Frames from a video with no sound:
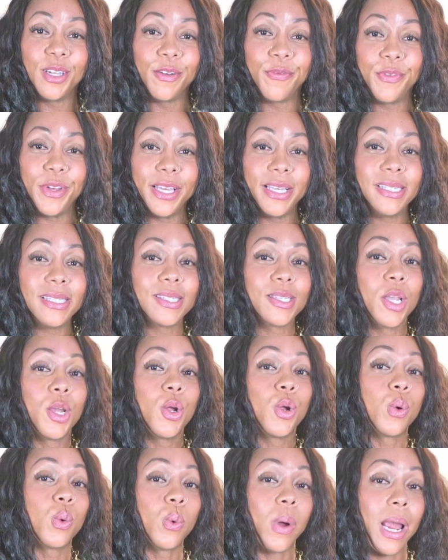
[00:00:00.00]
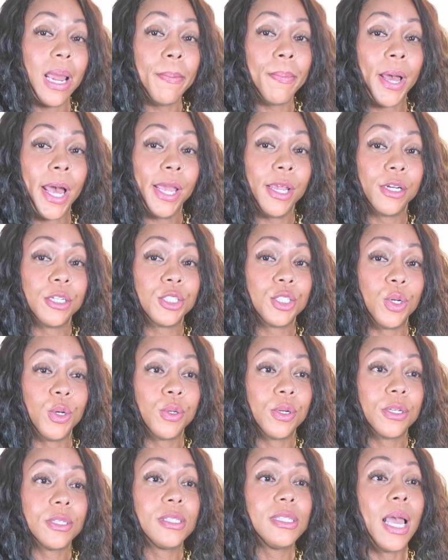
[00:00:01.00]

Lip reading: your fist right by your shoulders.